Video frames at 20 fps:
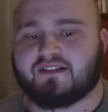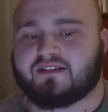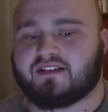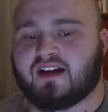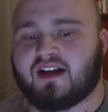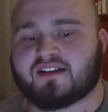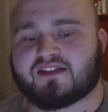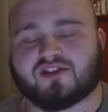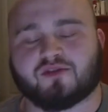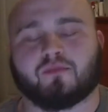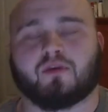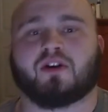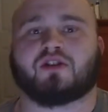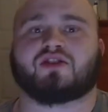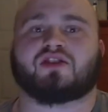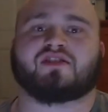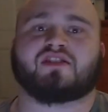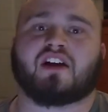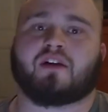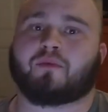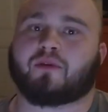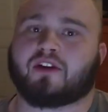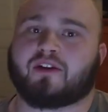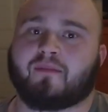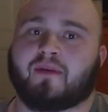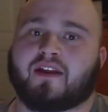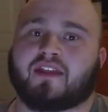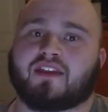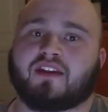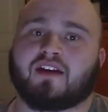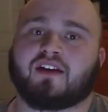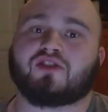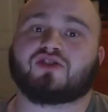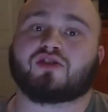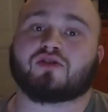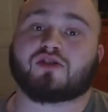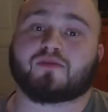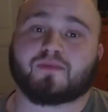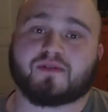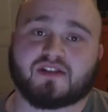not so much. It's not really my thing.
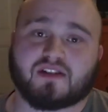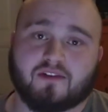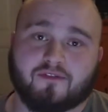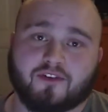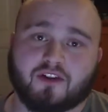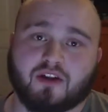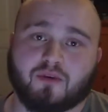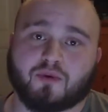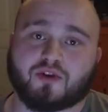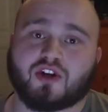So specifically,